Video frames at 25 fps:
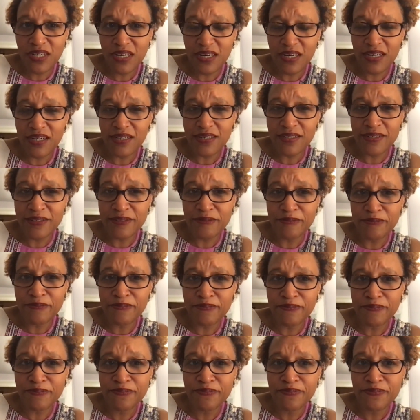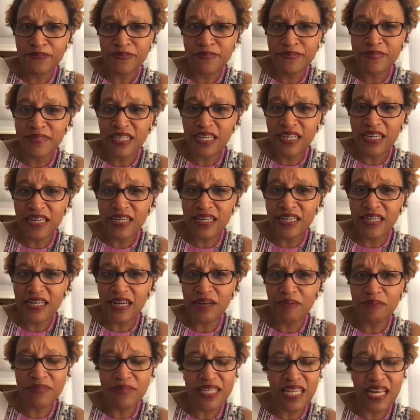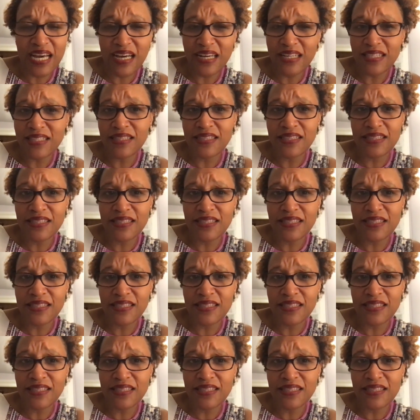I'm not